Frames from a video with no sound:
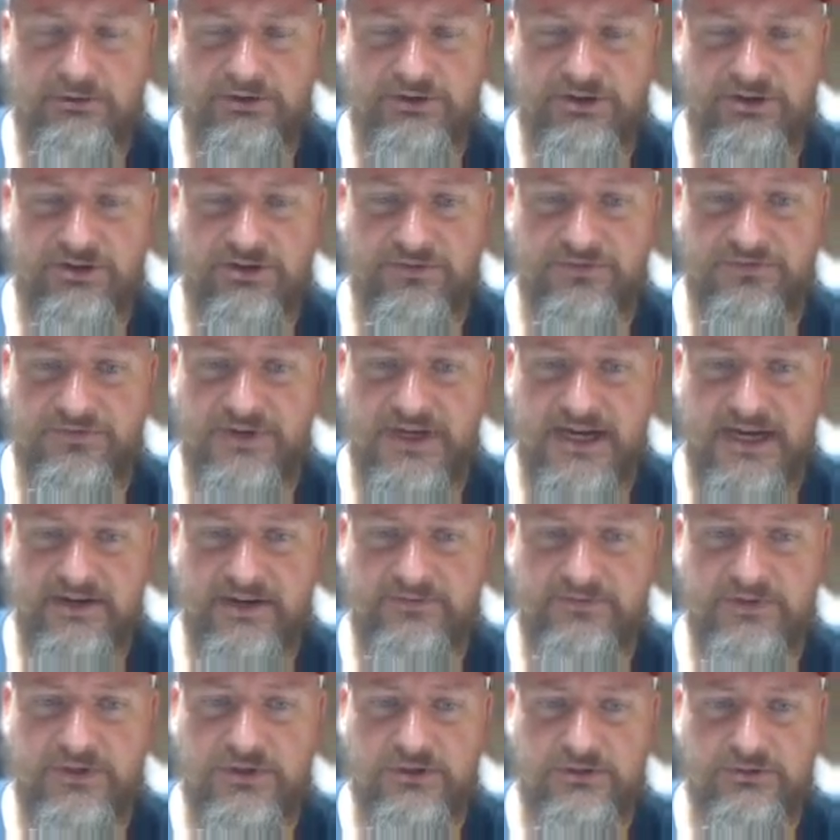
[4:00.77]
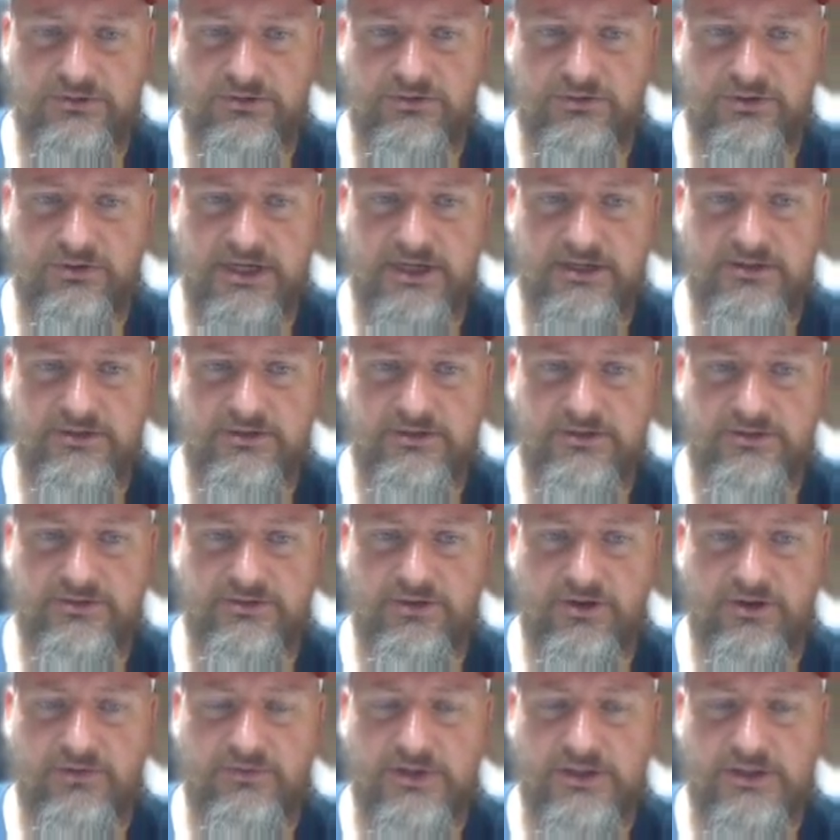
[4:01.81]
which is the 5 volts running into the
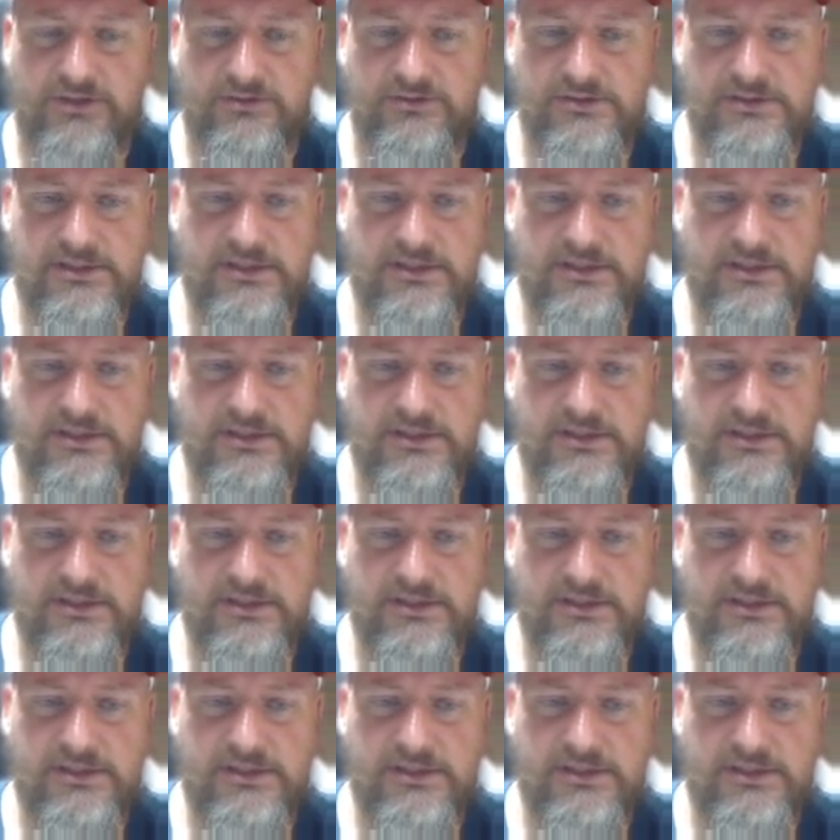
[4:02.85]
servo.